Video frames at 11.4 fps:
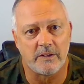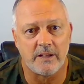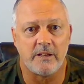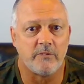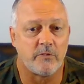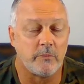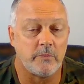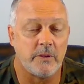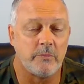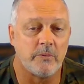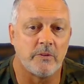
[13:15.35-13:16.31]
getting from
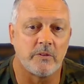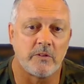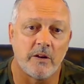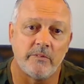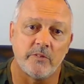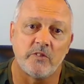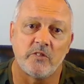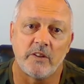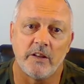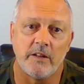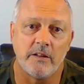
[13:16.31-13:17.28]
people
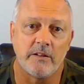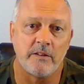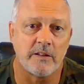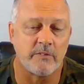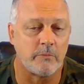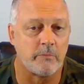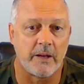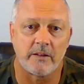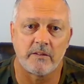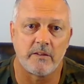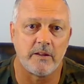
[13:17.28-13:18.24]
confiscated and given
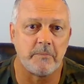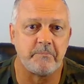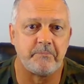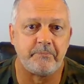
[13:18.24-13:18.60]
back to them.